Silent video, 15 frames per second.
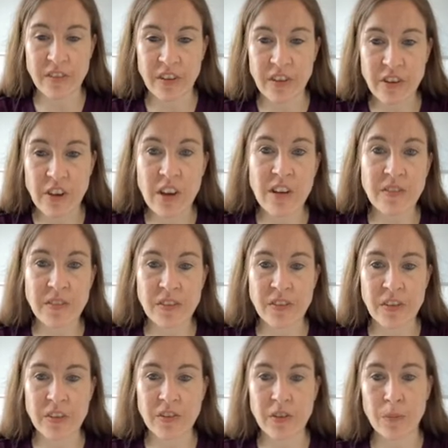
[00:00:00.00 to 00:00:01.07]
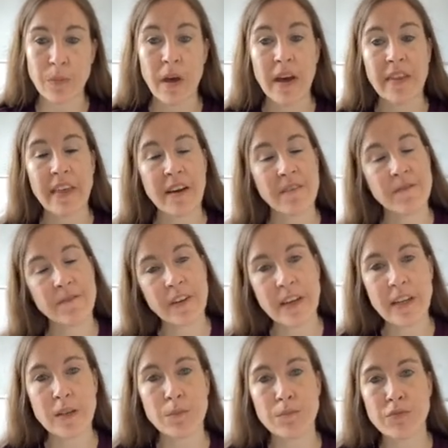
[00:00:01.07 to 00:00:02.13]
nervous system, that feed
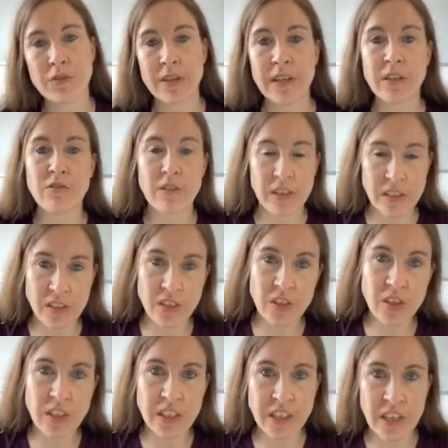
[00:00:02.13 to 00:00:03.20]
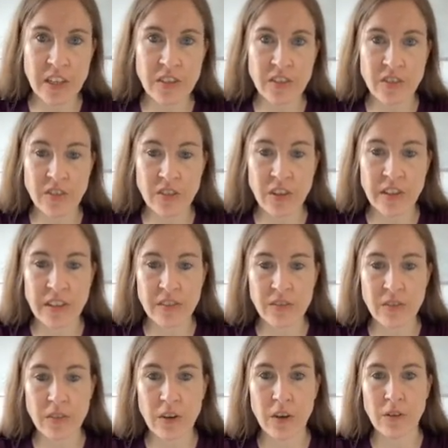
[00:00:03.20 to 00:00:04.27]
and breathe, rest and digest side
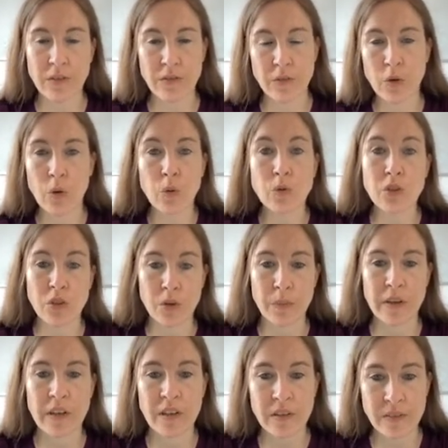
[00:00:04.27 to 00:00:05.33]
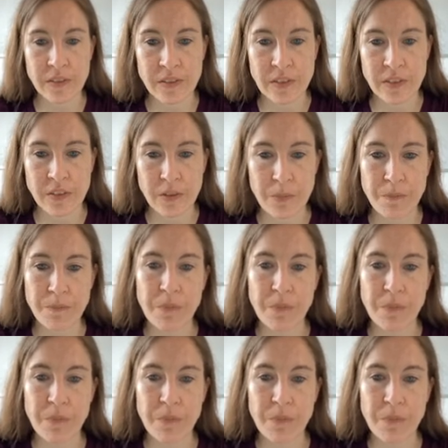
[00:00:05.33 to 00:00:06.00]
of your autonomic nervous system.